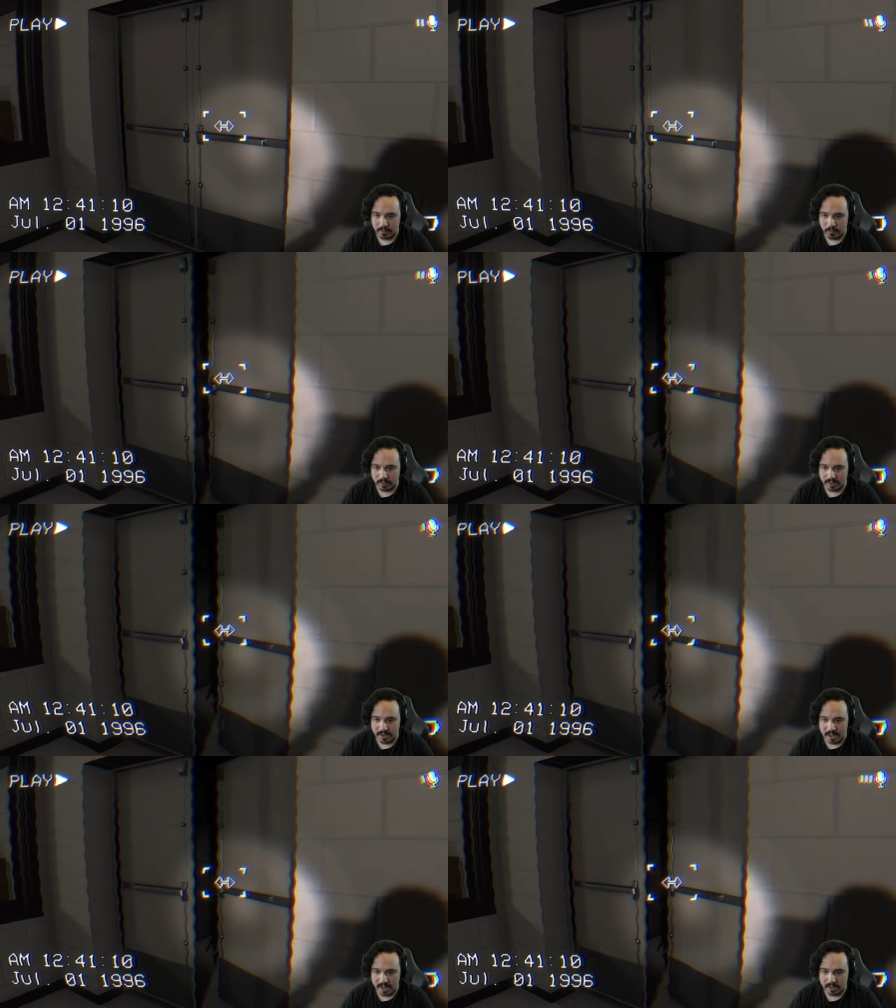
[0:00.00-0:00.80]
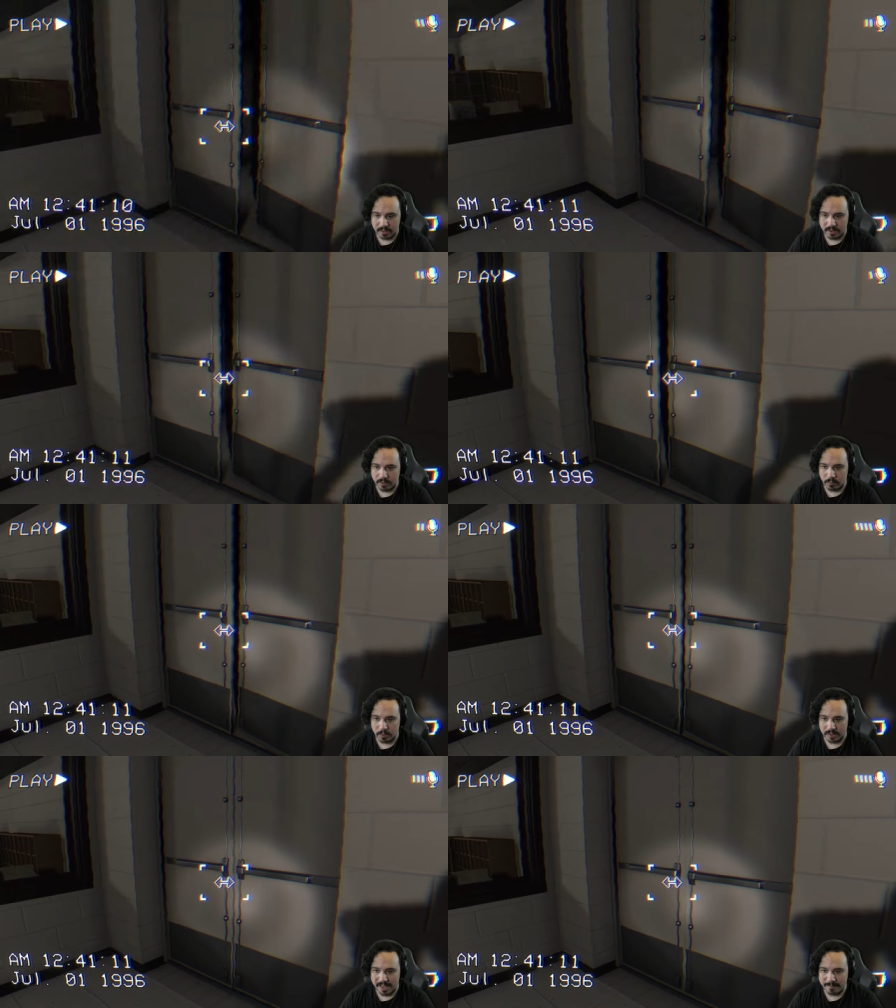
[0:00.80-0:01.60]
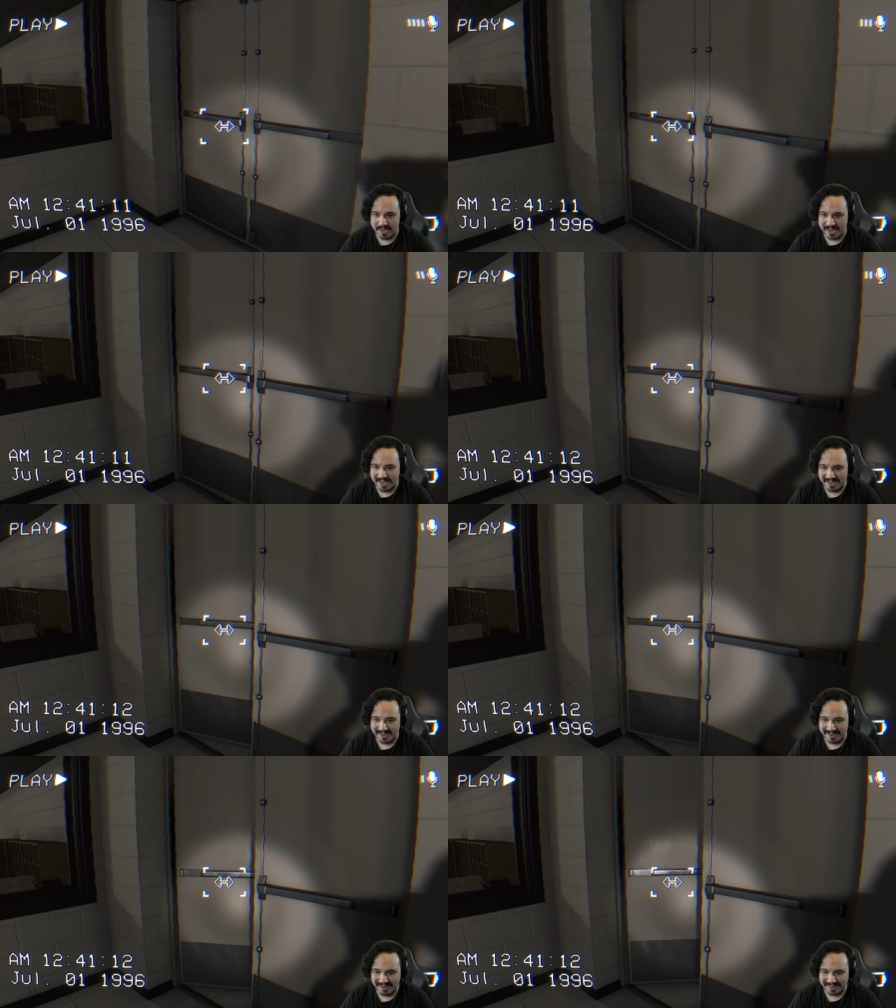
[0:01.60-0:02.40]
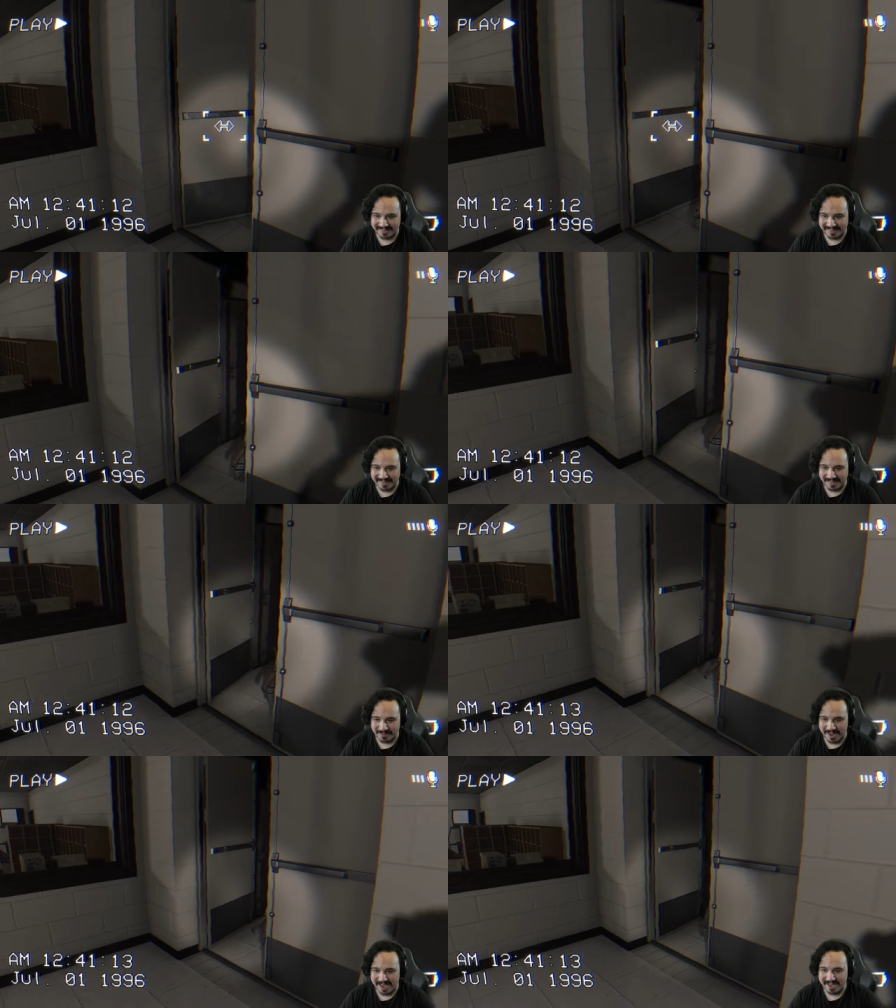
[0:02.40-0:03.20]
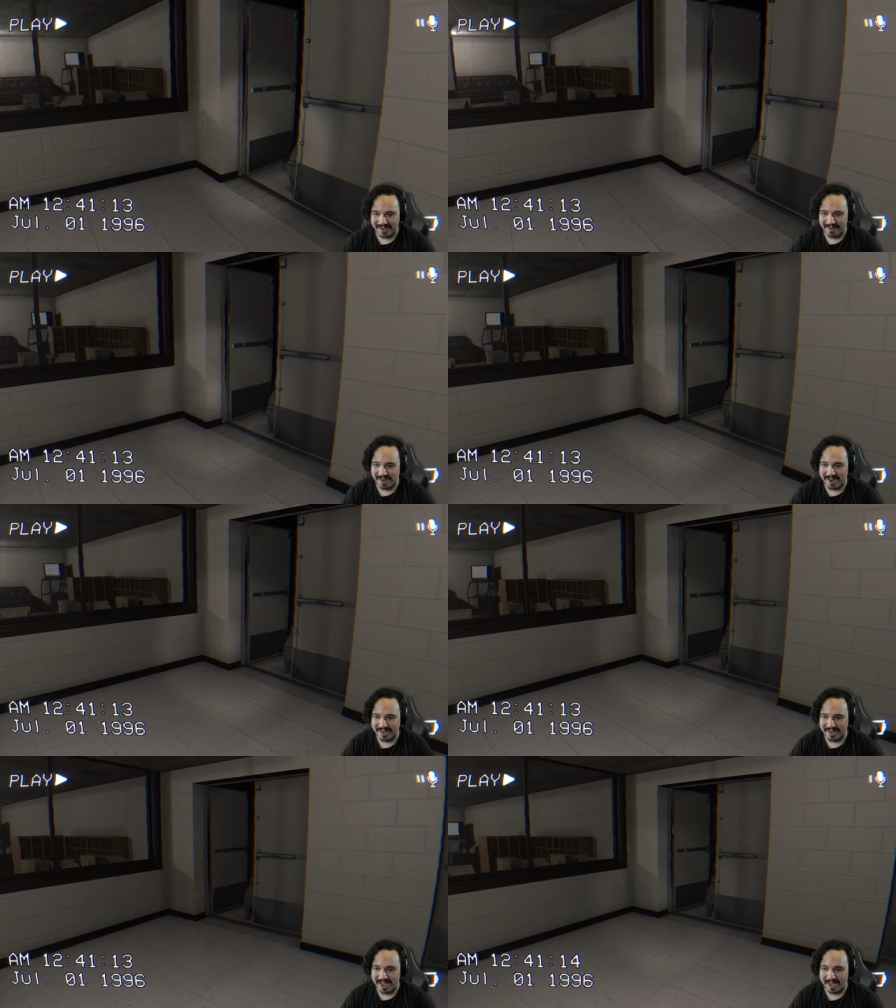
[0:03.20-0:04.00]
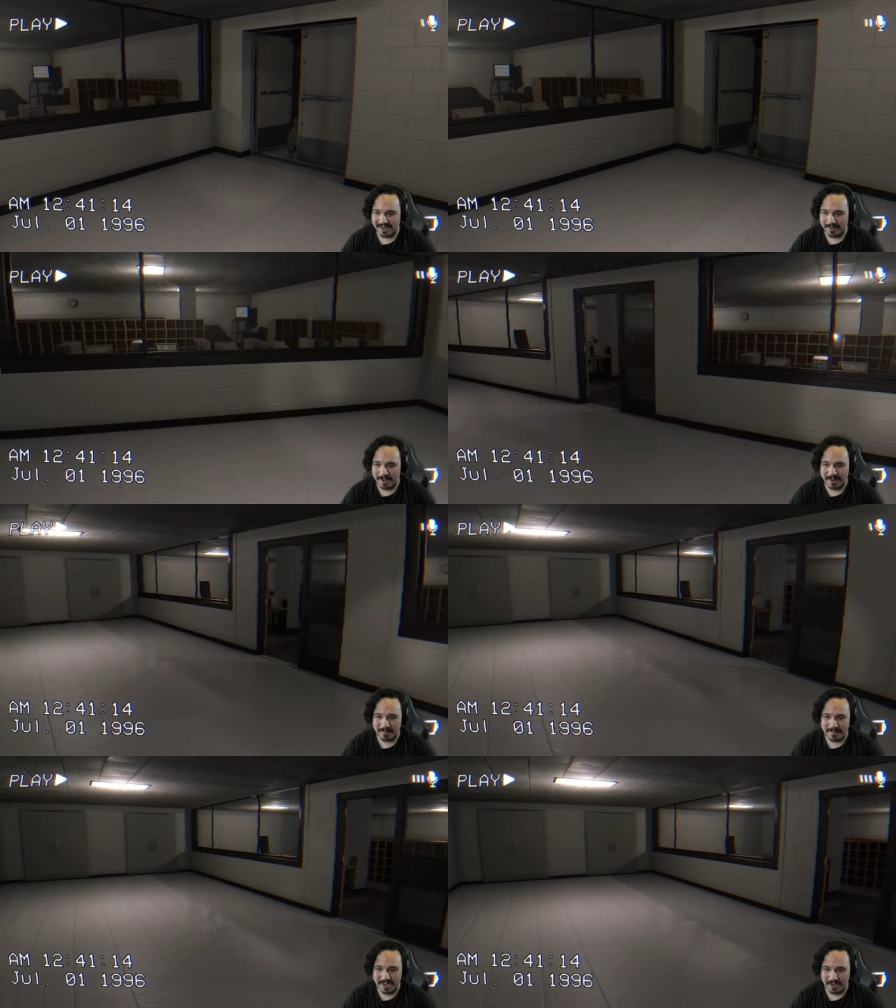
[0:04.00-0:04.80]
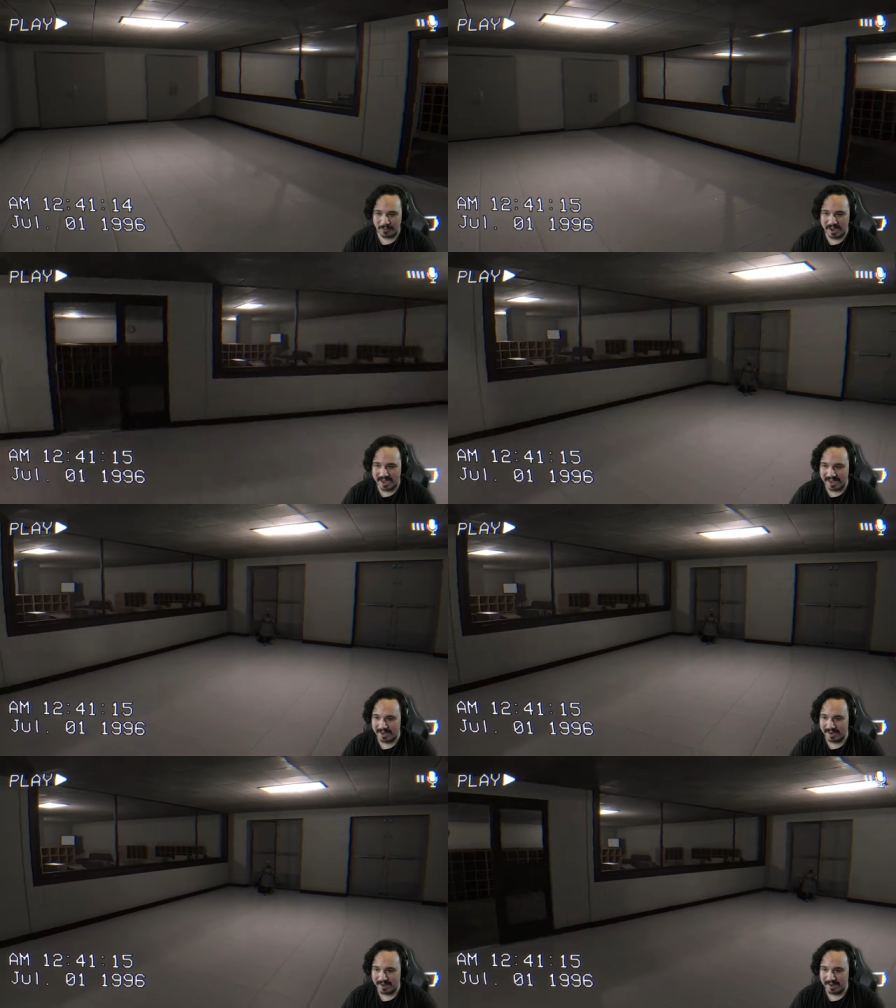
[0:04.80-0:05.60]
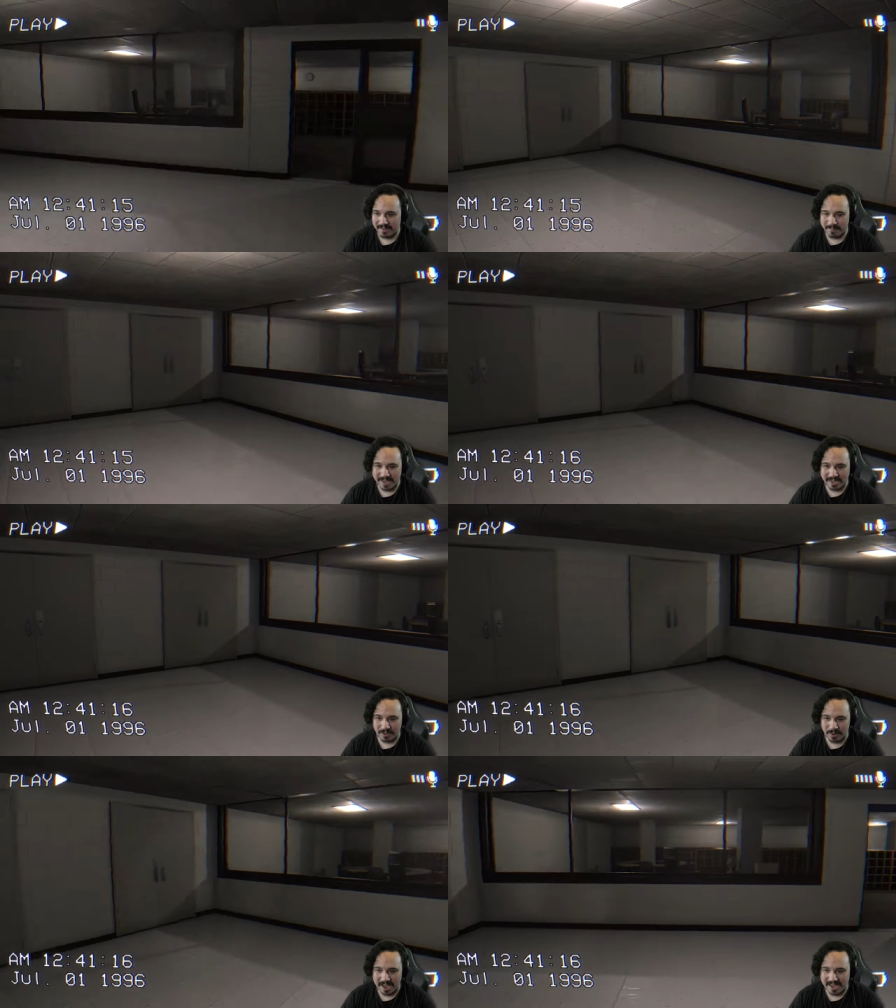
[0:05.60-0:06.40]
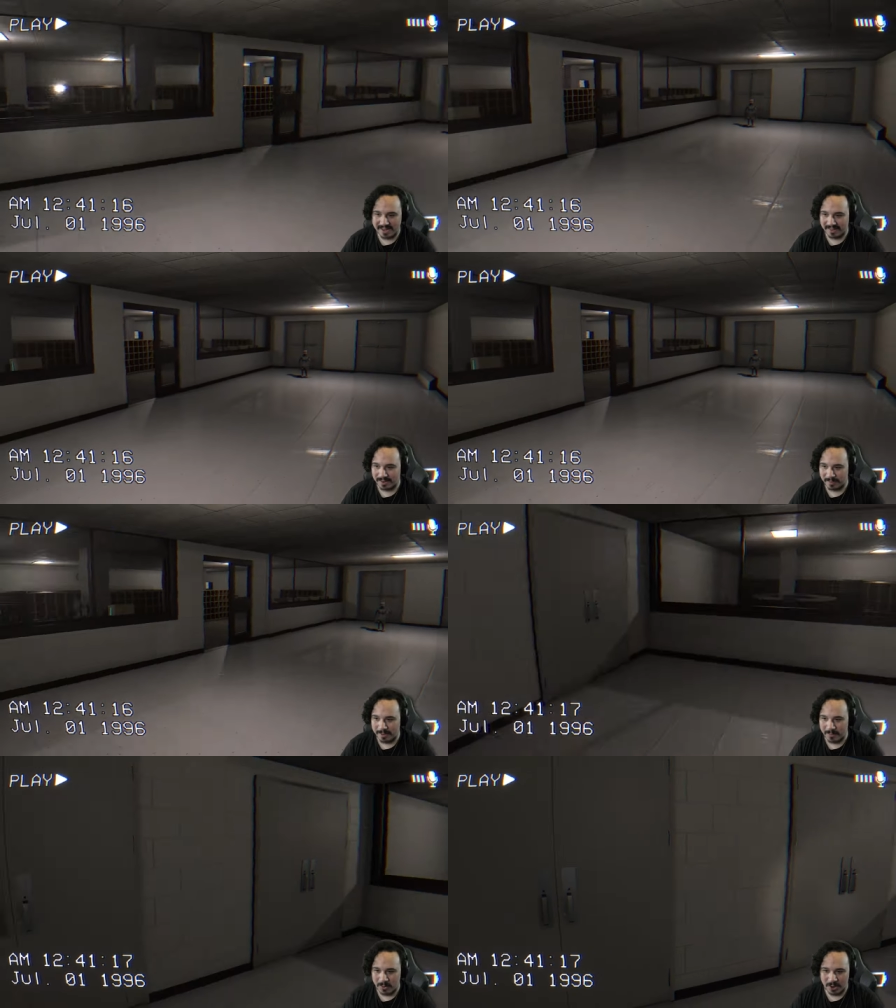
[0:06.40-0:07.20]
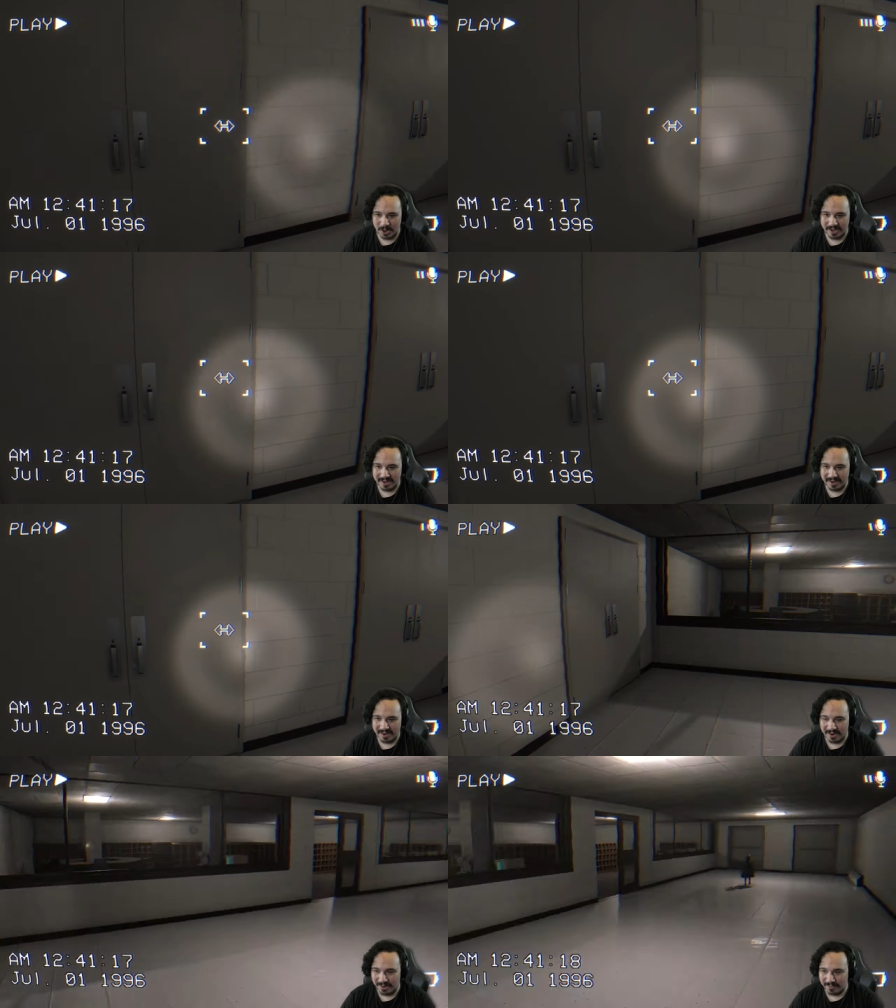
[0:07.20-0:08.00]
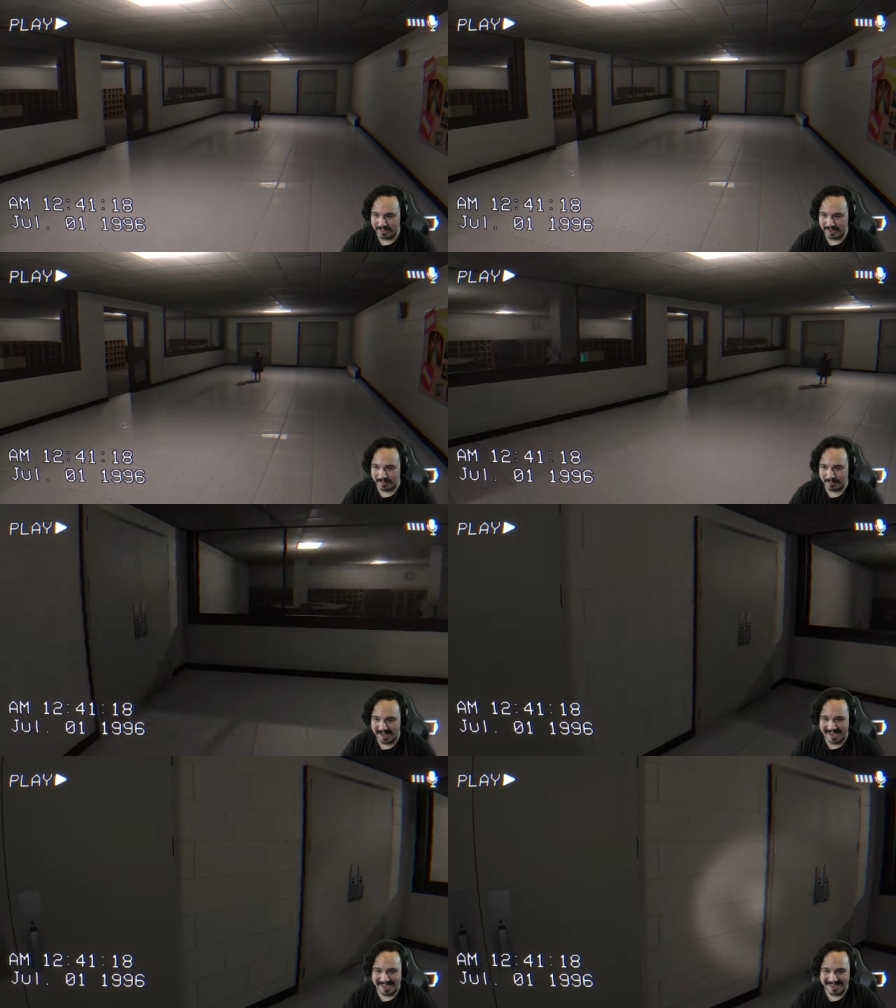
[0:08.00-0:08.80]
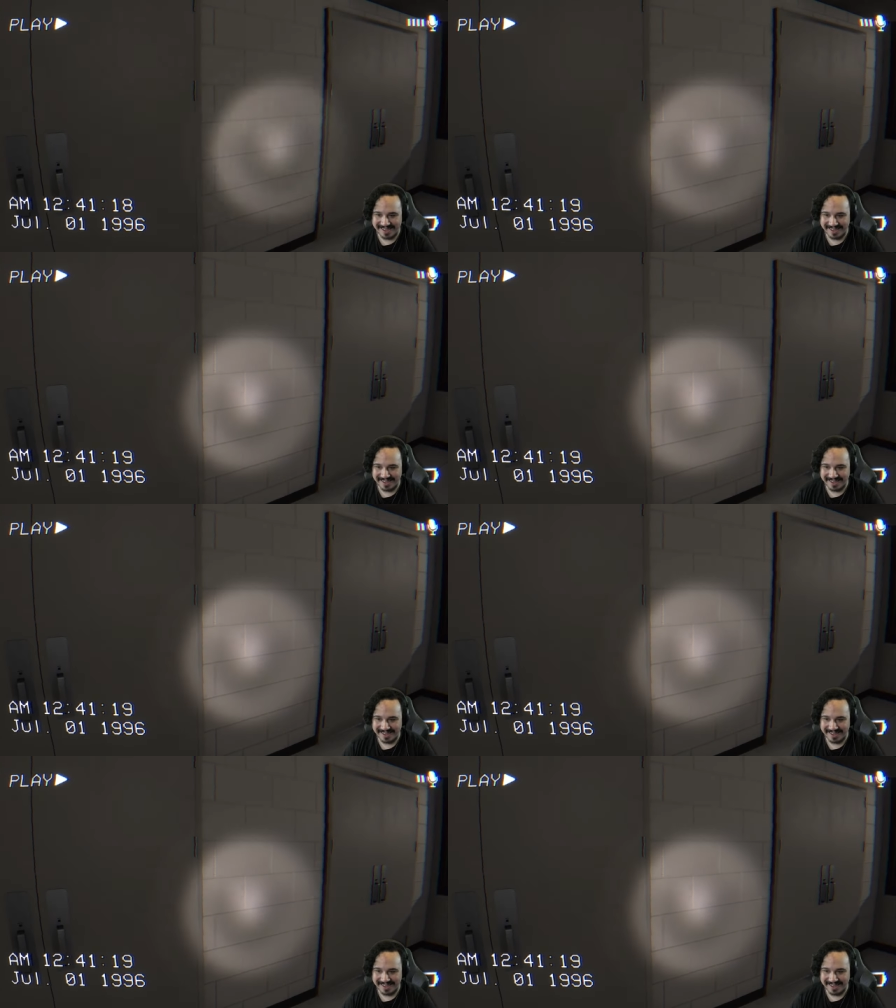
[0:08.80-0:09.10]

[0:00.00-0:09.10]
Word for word: Will it not? It won't let me because it's in the way. All right, yeah, come on. Make your way in. Make your way in a little bit more. Over this way.